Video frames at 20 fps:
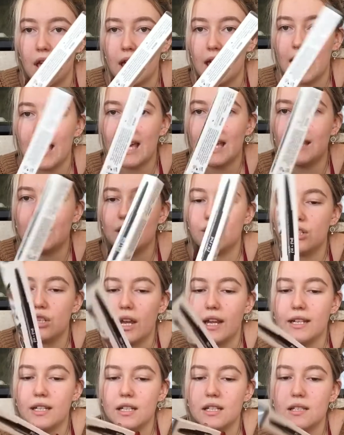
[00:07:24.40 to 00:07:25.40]
in the
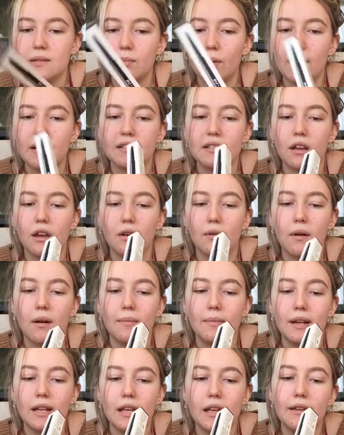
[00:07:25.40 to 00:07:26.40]
shade Espresso, I
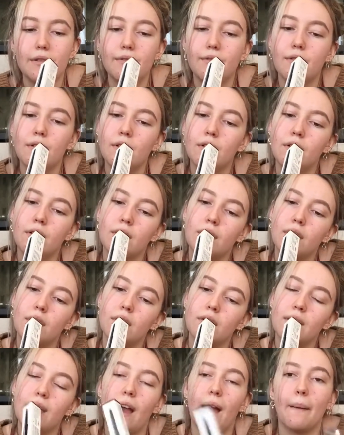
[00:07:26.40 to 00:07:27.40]
believe.
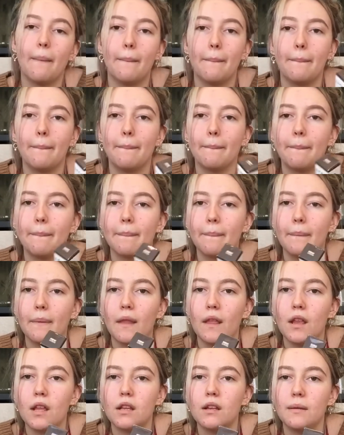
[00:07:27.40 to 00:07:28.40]
Yeah,
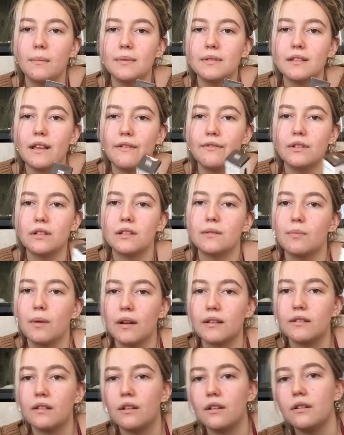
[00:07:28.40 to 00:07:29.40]
number seven
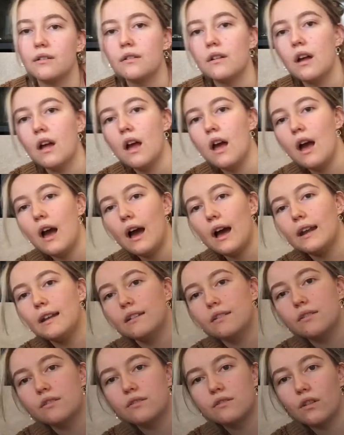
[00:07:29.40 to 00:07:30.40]
Espresso. And
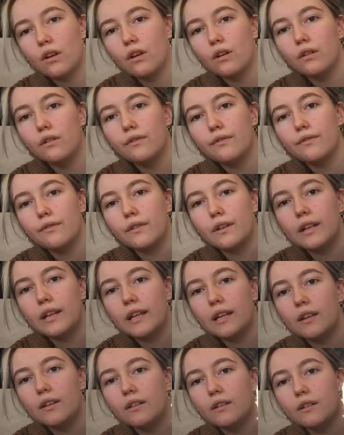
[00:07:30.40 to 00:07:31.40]
it's so
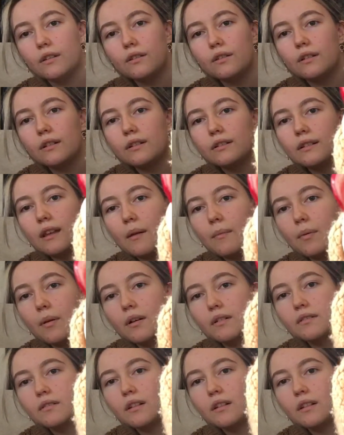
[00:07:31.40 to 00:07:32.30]
freaking good. Let's get past the